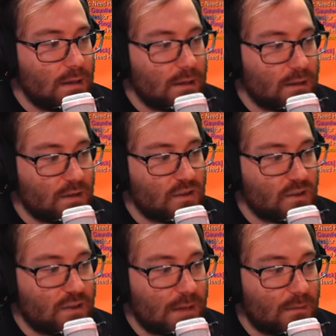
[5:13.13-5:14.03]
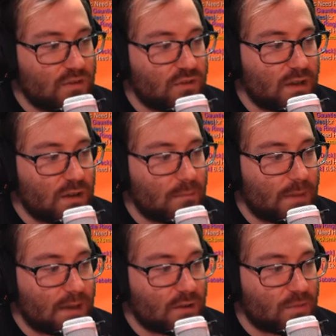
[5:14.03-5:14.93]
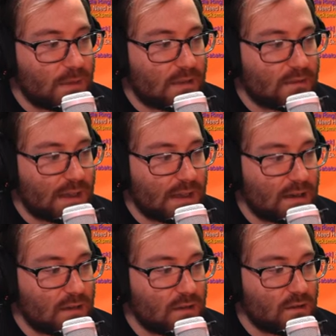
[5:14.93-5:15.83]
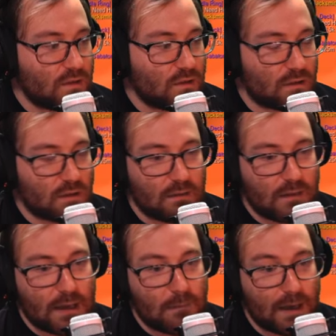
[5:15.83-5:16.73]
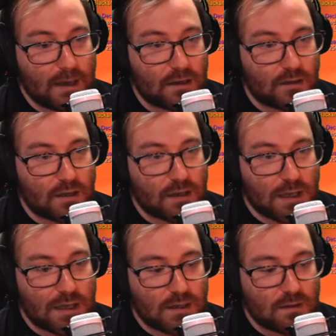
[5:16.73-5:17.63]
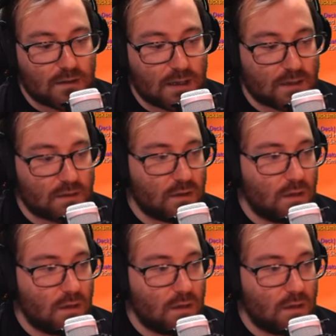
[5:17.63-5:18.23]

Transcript: increases your damage dealt by your spells and increases your crit rating by 196.